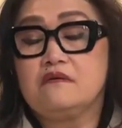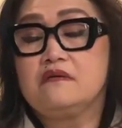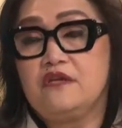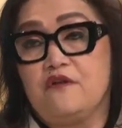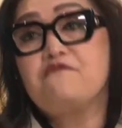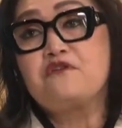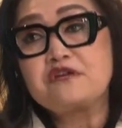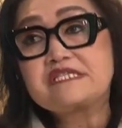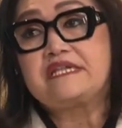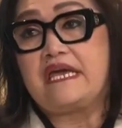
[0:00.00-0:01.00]
you know
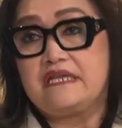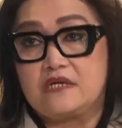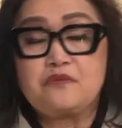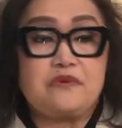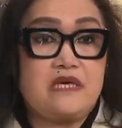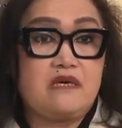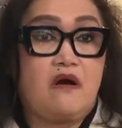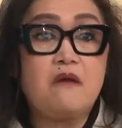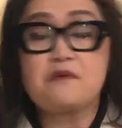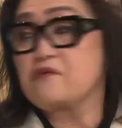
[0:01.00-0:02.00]
first day that we
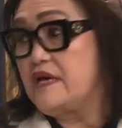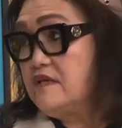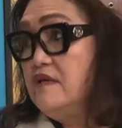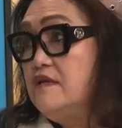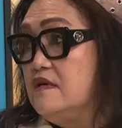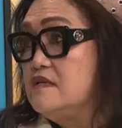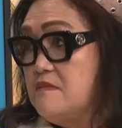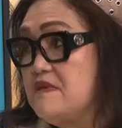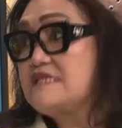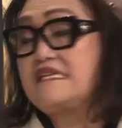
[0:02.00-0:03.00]
operated mm -hmm. the mm-hmm.
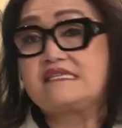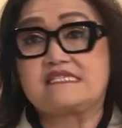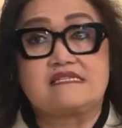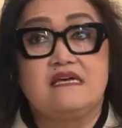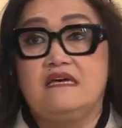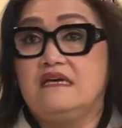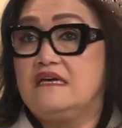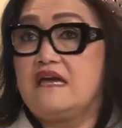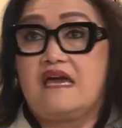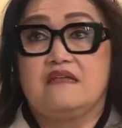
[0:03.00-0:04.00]
business
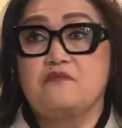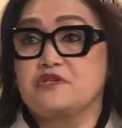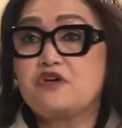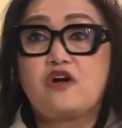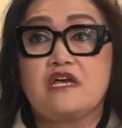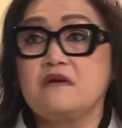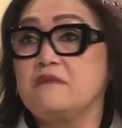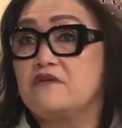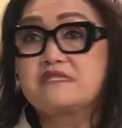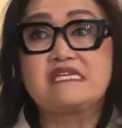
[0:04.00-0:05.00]
and we're talking
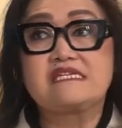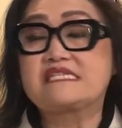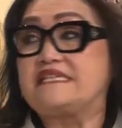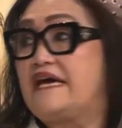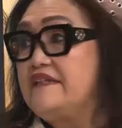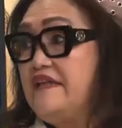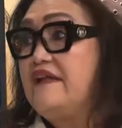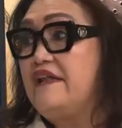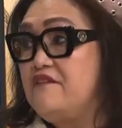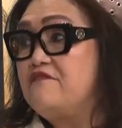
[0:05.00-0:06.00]
about since
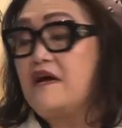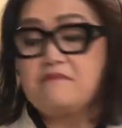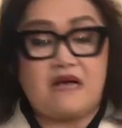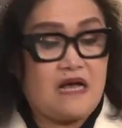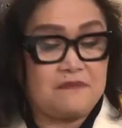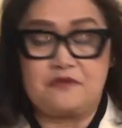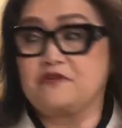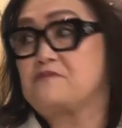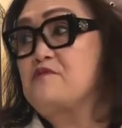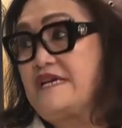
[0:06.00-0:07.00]
1995 up to the
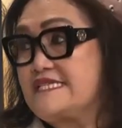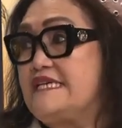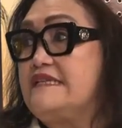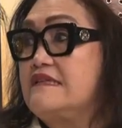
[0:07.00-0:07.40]
present